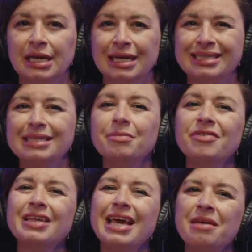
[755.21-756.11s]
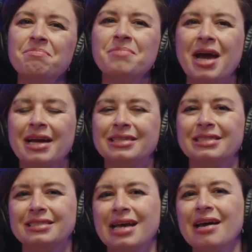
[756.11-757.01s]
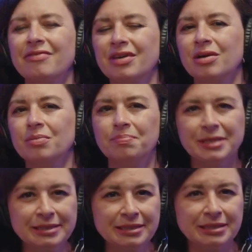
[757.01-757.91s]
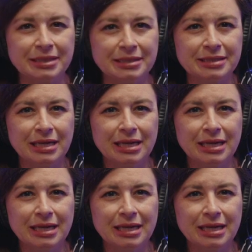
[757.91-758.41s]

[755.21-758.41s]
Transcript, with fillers: and some of the impact it's having on businesses.